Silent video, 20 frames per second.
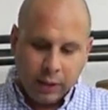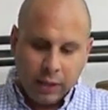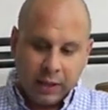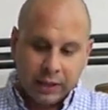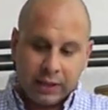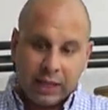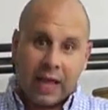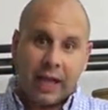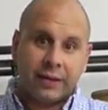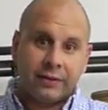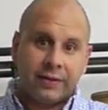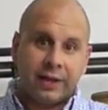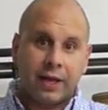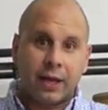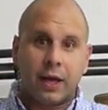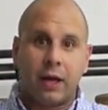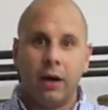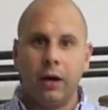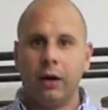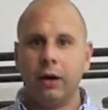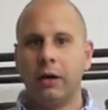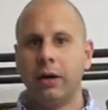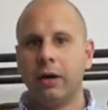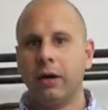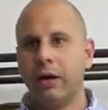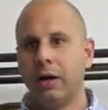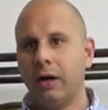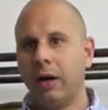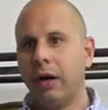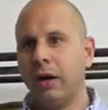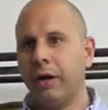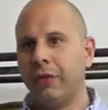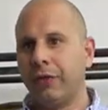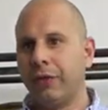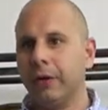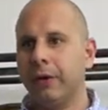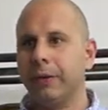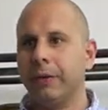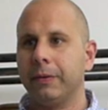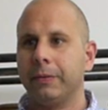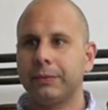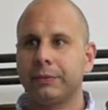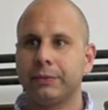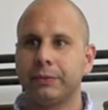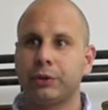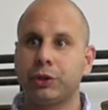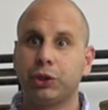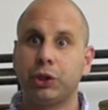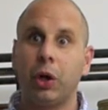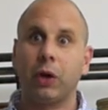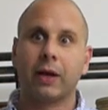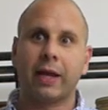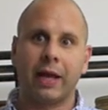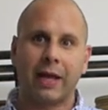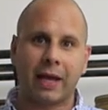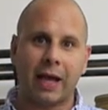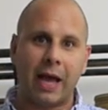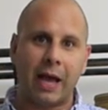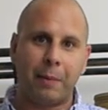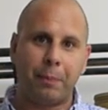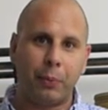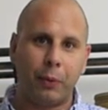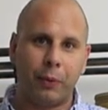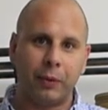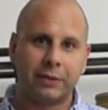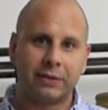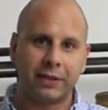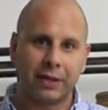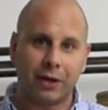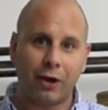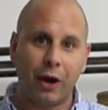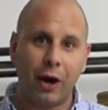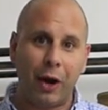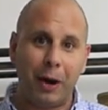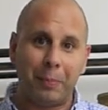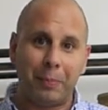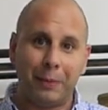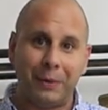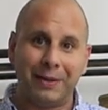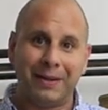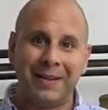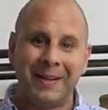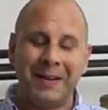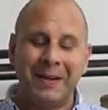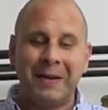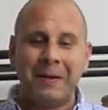and landing at the shocking airport in Kabul.